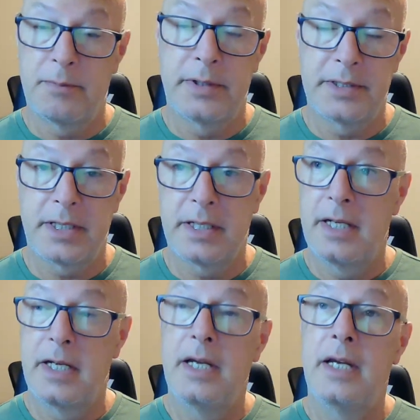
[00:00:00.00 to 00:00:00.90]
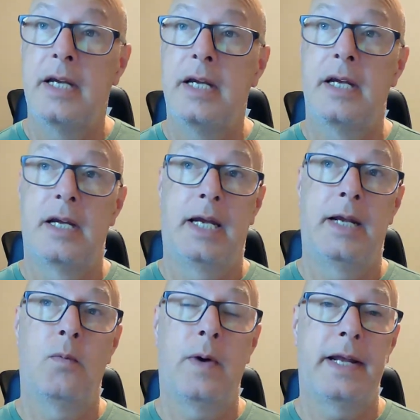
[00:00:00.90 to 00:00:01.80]
a brisket,
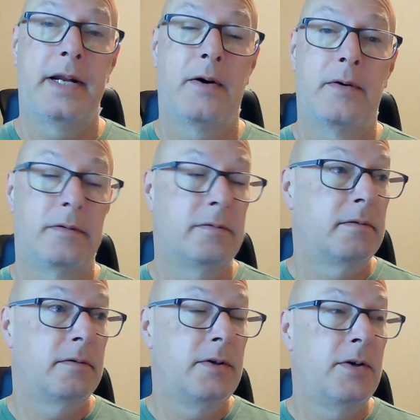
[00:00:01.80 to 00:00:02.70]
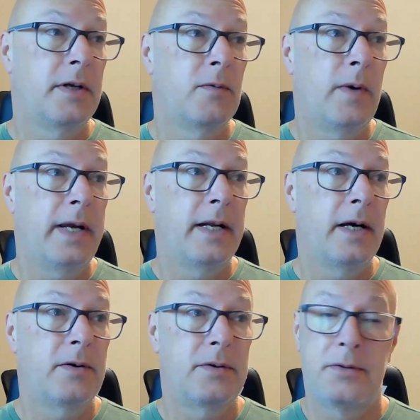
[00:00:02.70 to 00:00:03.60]
and weigh it out. You can weigh it
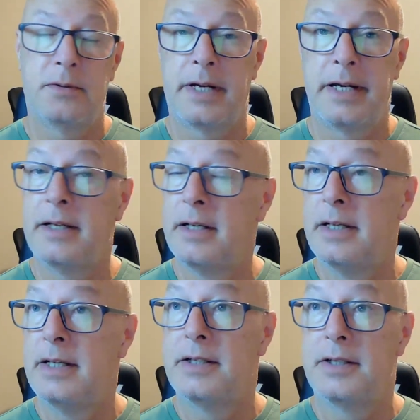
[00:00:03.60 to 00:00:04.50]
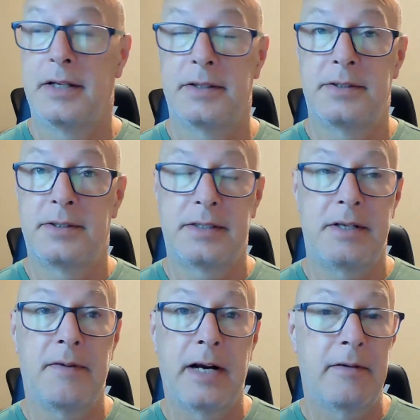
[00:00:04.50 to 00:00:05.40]
out to a
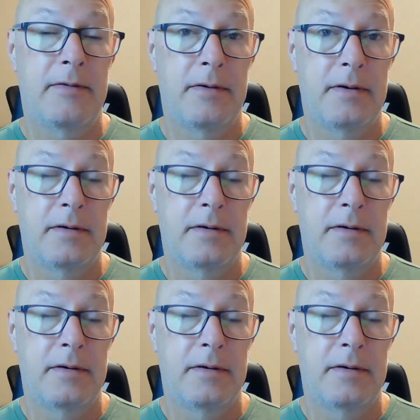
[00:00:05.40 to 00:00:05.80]
65,